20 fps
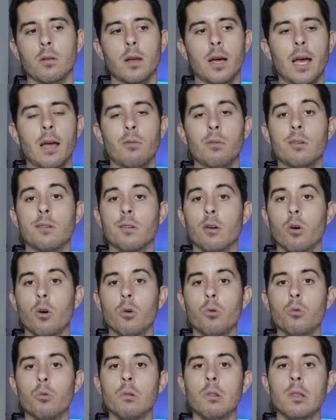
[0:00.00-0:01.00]
I was
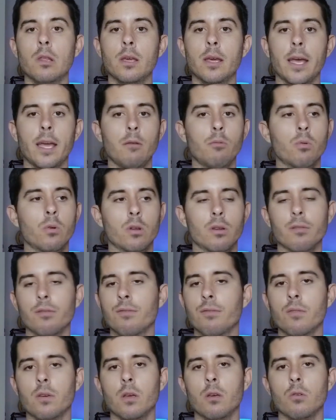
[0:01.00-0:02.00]
only able to
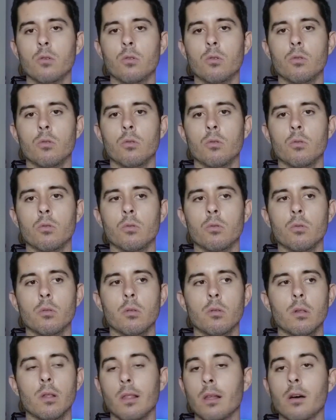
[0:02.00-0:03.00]
feel
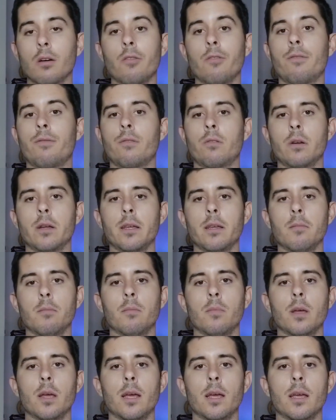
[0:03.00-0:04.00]
love for
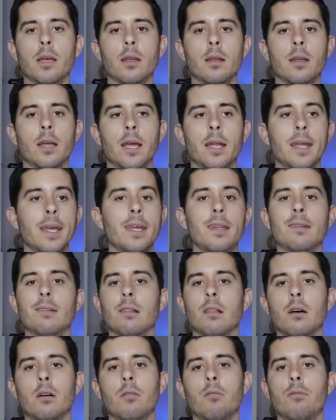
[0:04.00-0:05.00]
him and his
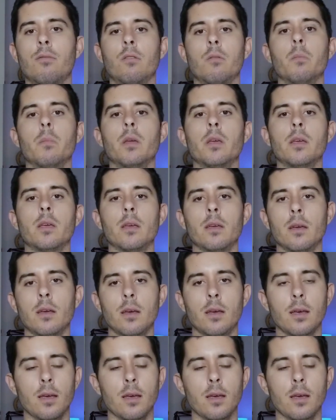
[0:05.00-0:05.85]
love for me.